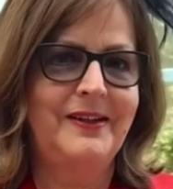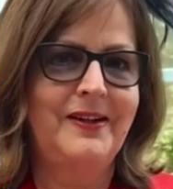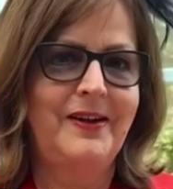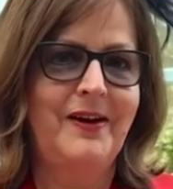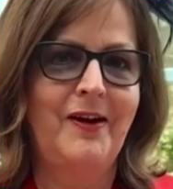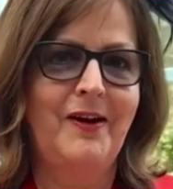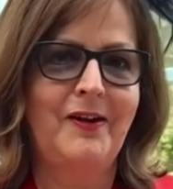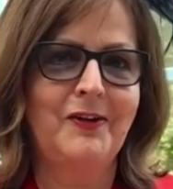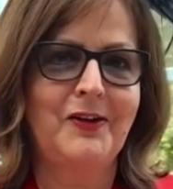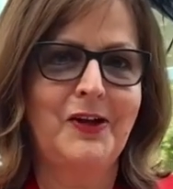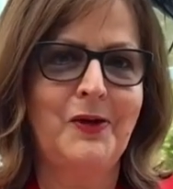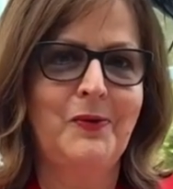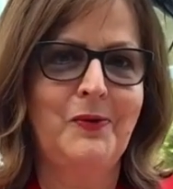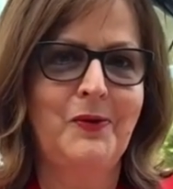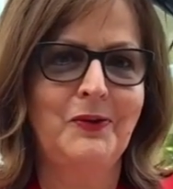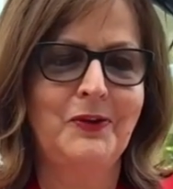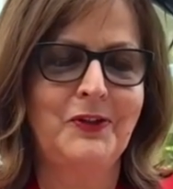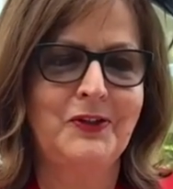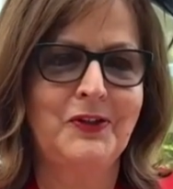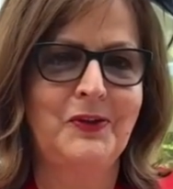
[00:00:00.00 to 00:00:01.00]
I'll go
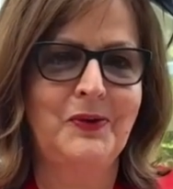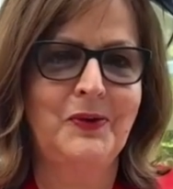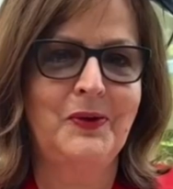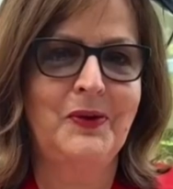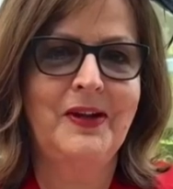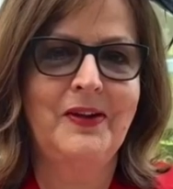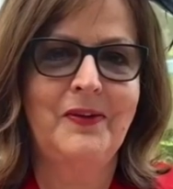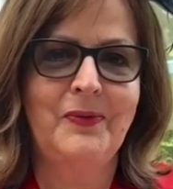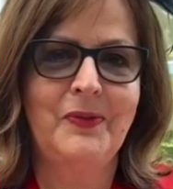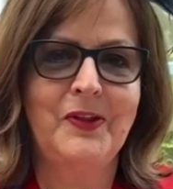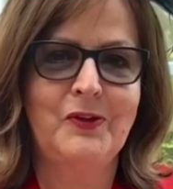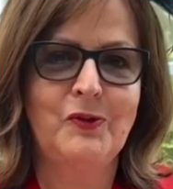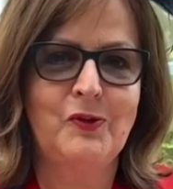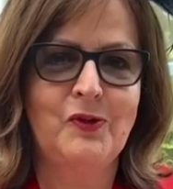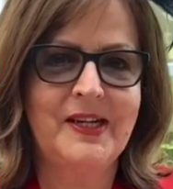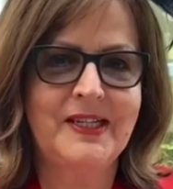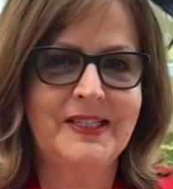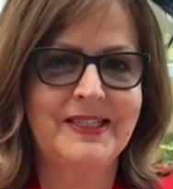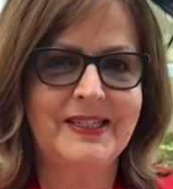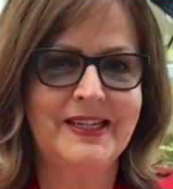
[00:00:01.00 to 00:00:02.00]
on to the
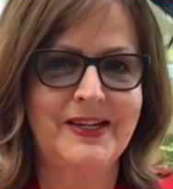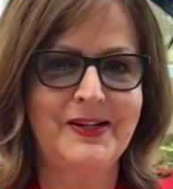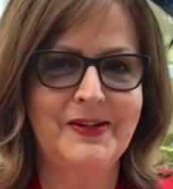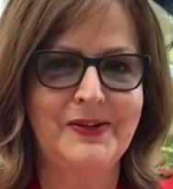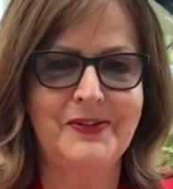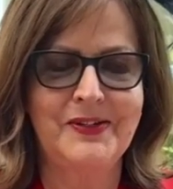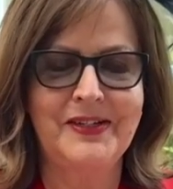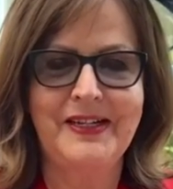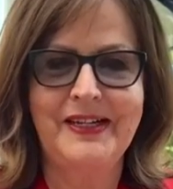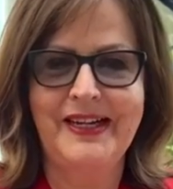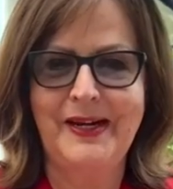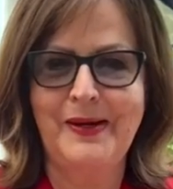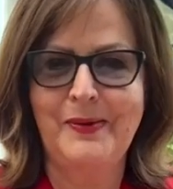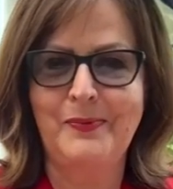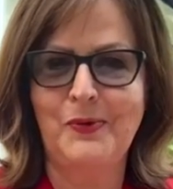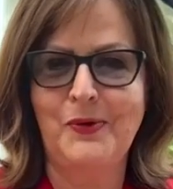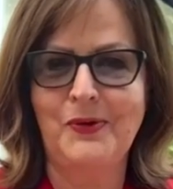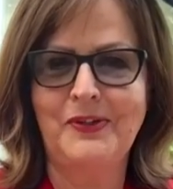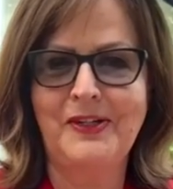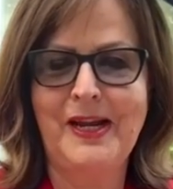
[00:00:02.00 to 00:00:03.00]
dress code and
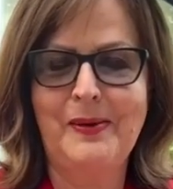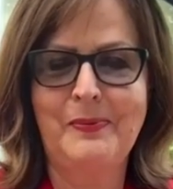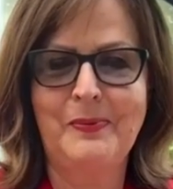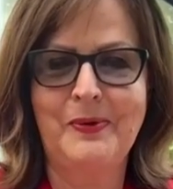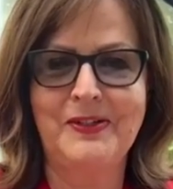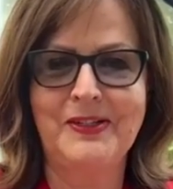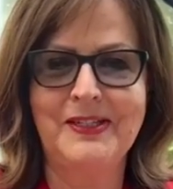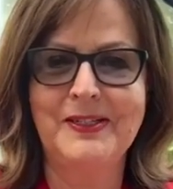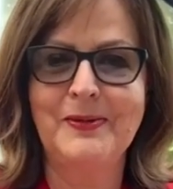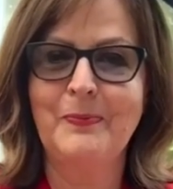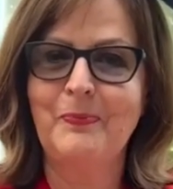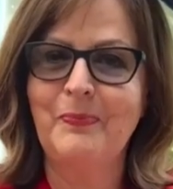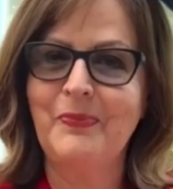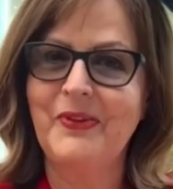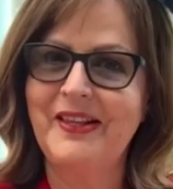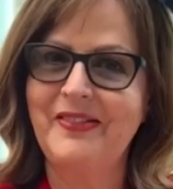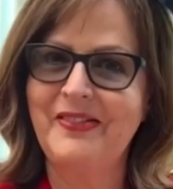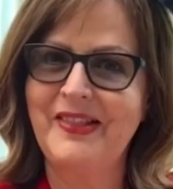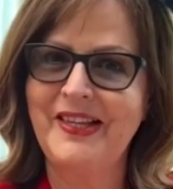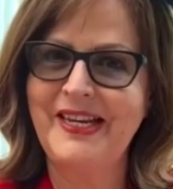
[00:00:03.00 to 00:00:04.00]
what happened
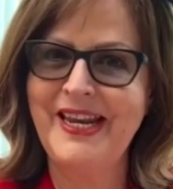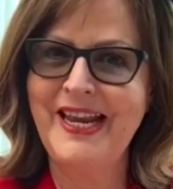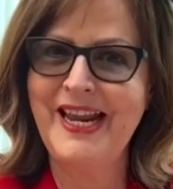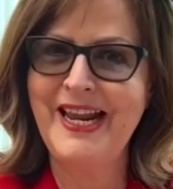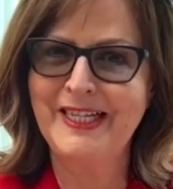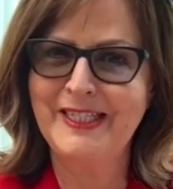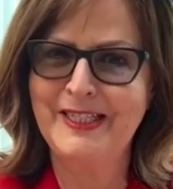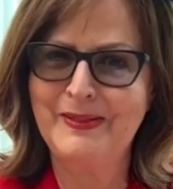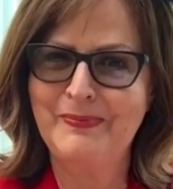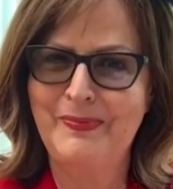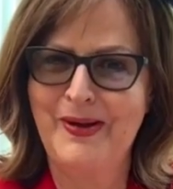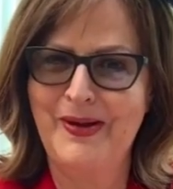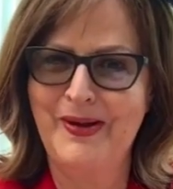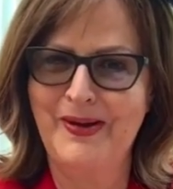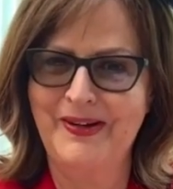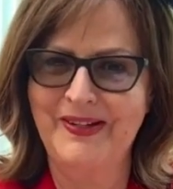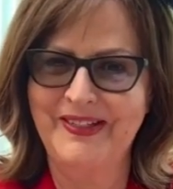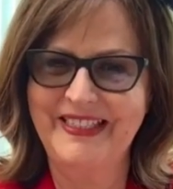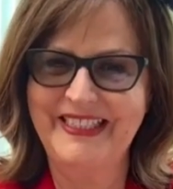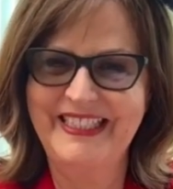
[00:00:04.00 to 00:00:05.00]
in the next
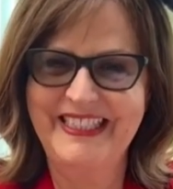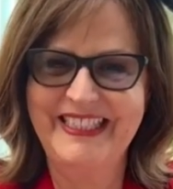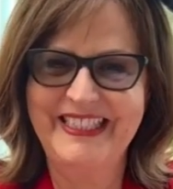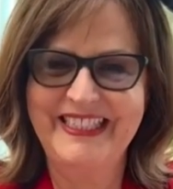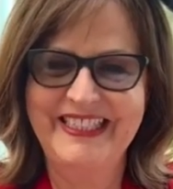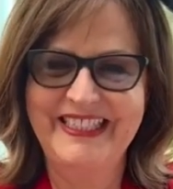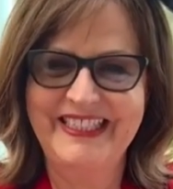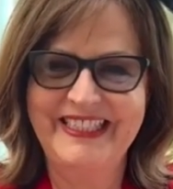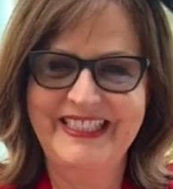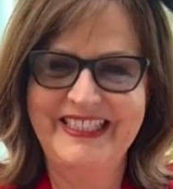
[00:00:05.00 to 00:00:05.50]
part.